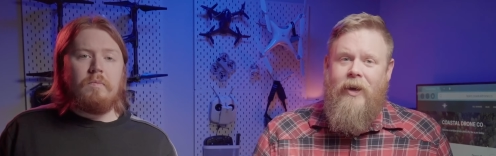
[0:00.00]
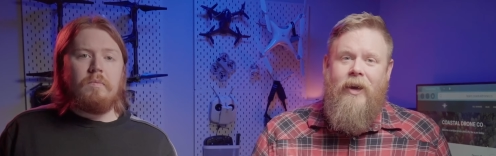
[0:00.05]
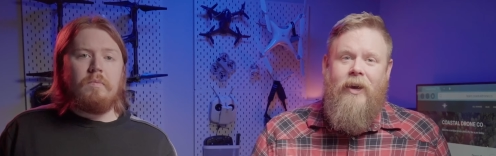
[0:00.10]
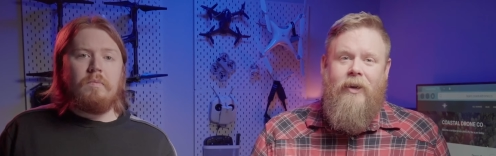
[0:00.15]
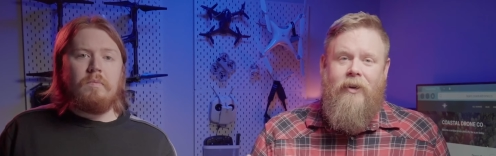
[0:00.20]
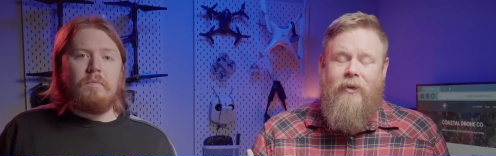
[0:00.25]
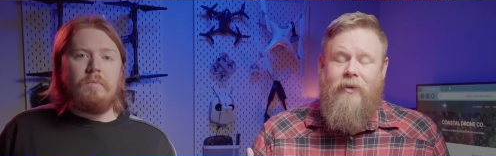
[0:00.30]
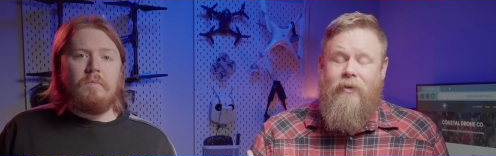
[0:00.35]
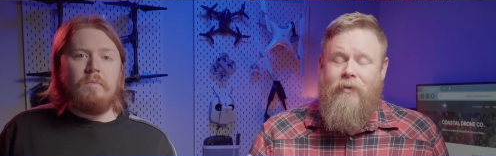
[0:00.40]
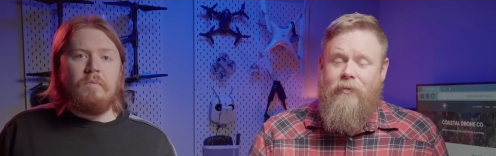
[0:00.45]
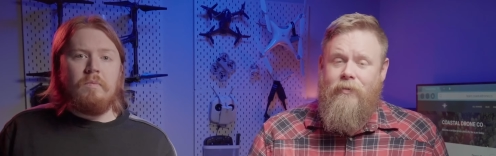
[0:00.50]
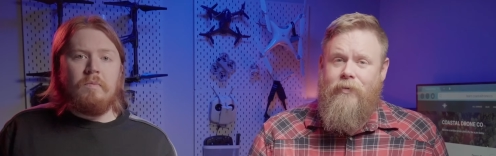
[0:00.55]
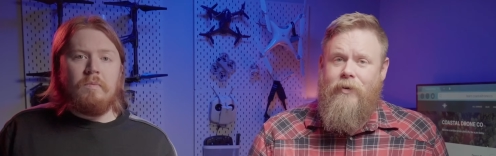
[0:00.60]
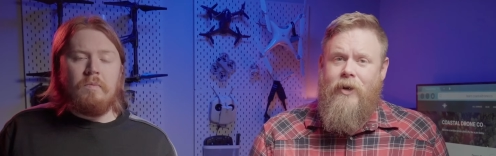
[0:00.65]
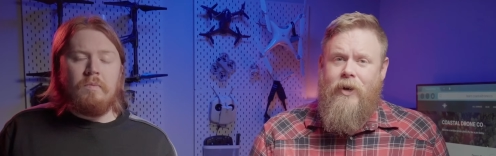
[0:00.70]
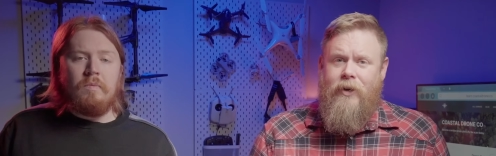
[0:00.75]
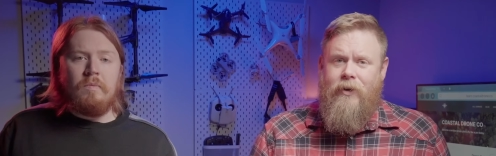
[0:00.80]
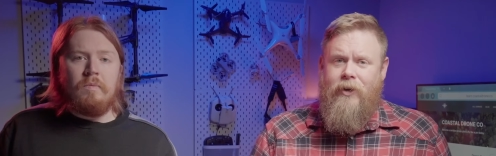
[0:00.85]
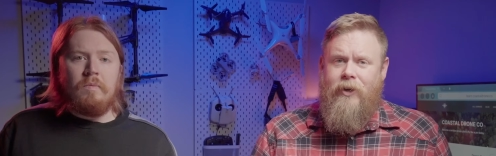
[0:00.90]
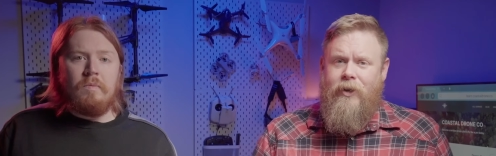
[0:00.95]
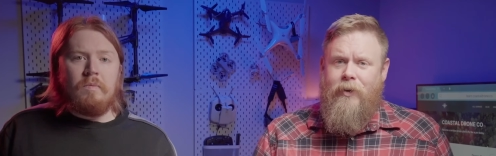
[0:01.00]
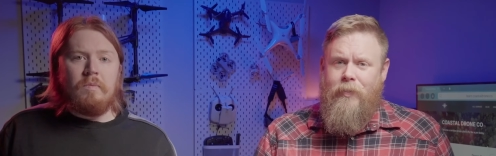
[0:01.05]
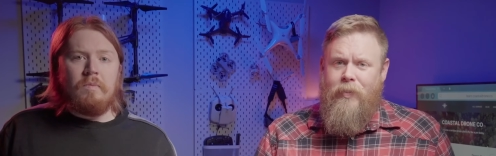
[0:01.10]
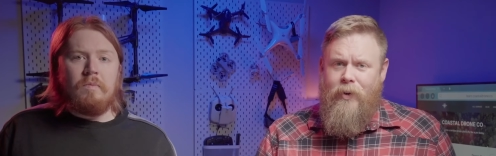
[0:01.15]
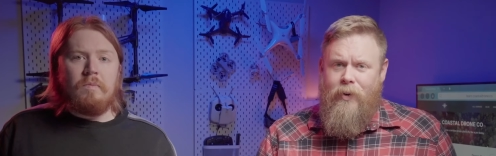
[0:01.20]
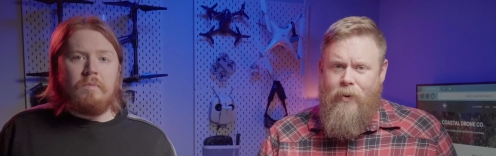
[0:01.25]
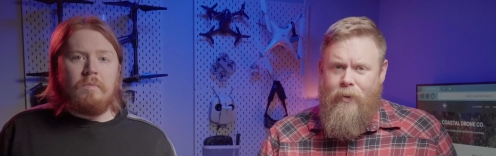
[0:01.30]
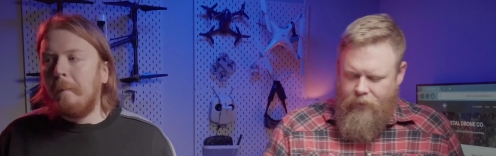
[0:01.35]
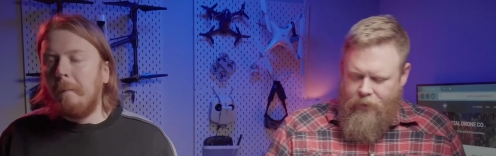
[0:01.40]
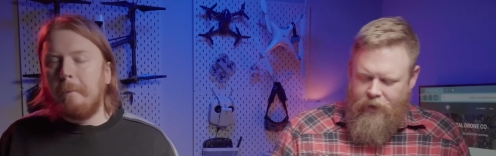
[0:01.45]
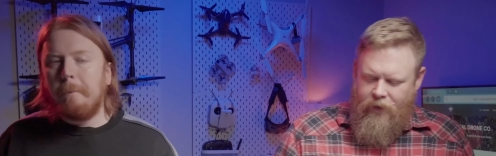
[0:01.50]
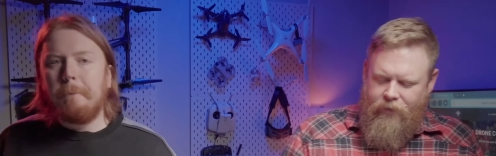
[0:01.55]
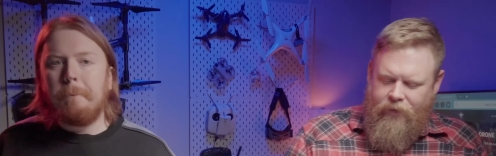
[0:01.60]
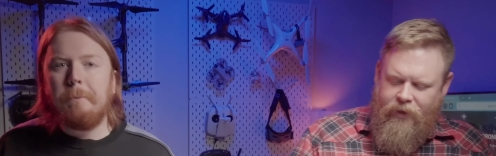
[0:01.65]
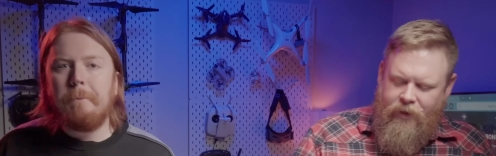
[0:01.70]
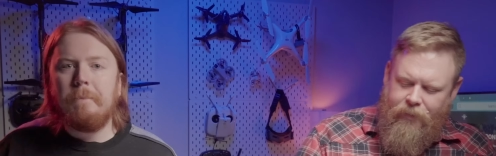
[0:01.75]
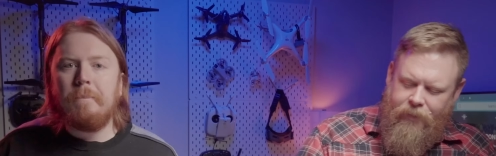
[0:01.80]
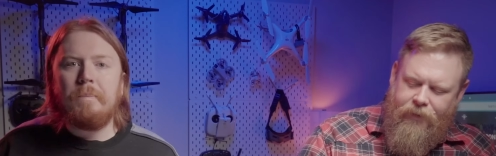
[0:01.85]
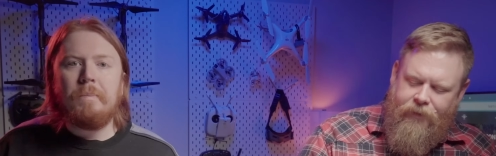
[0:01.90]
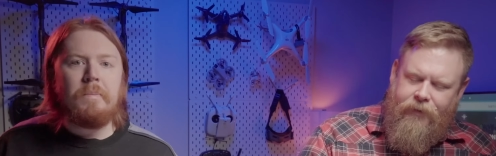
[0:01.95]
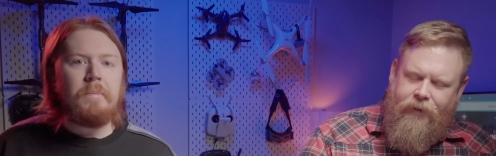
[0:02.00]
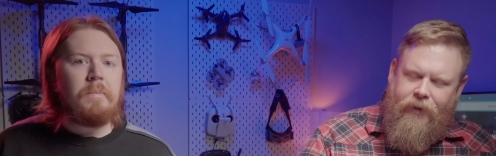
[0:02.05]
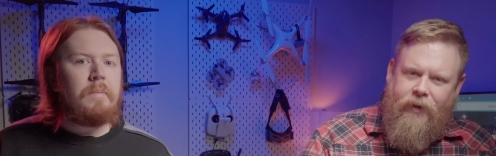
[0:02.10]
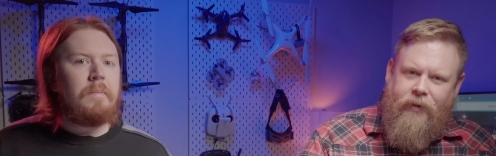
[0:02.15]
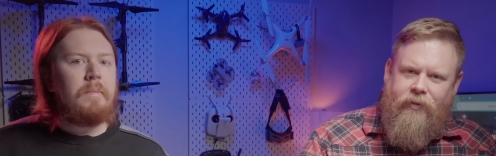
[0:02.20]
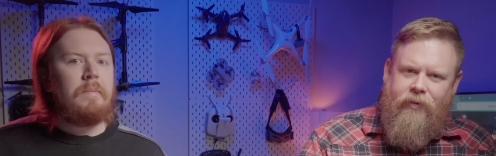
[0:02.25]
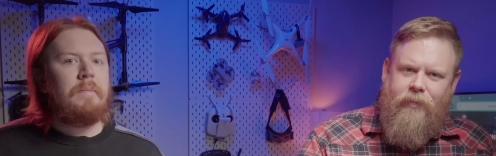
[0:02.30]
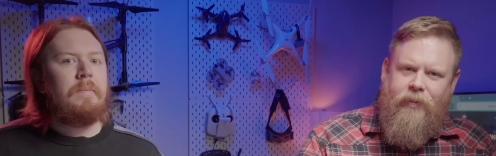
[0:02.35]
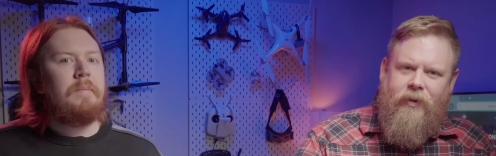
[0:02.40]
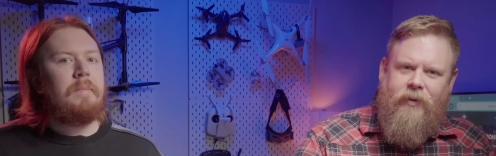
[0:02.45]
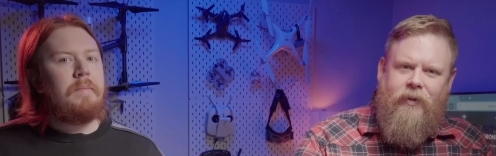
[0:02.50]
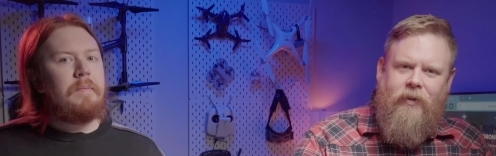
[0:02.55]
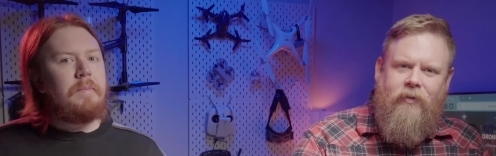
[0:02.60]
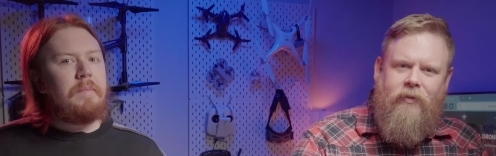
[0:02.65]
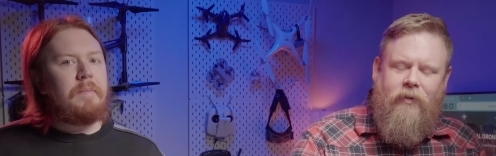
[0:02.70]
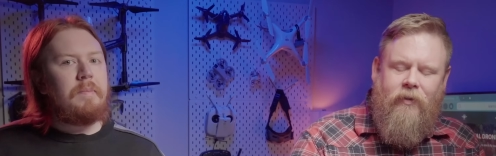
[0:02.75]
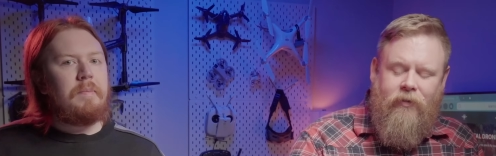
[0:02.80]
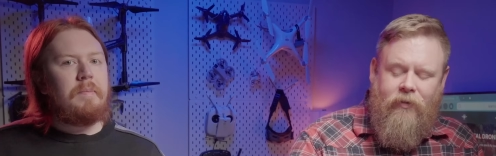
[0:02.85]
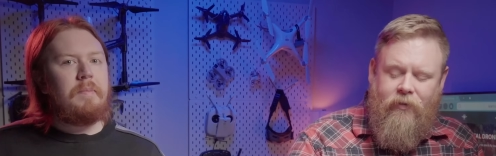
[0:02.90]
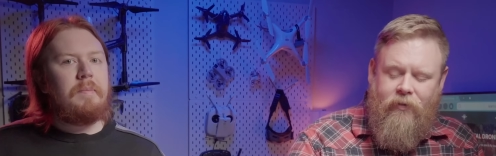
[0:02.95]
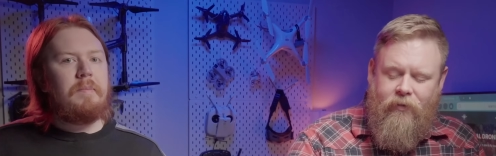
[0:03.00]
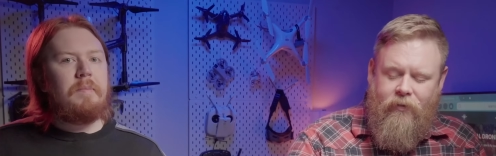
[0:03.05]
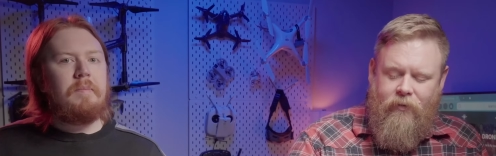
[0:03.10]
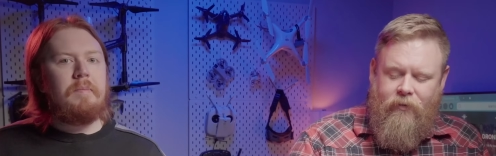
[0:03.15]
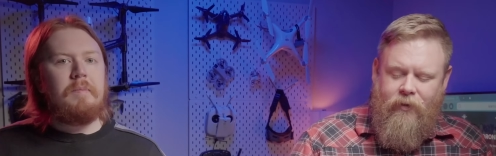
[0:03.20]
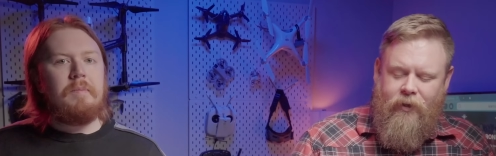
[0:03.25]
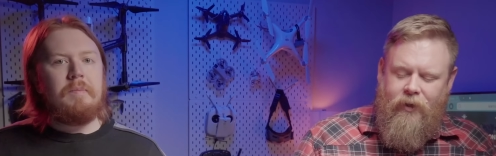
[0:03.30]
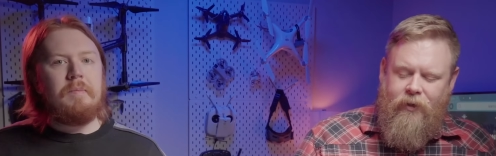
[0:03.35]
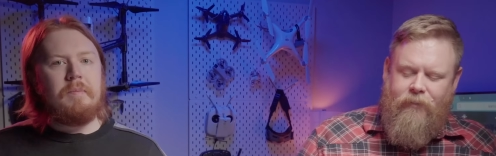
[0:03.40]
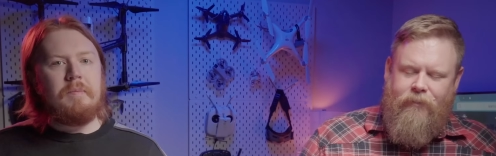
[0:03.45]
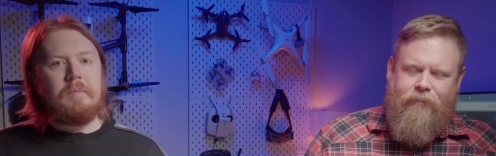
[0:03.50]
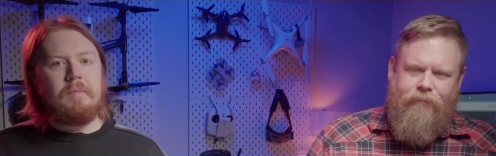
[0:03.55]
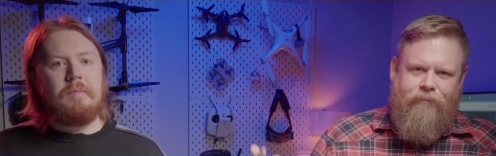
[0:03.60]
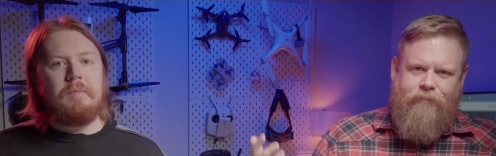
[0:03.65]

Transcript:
Speaker 1: and fly like a pro. We have a couple thoughts about this. This is like,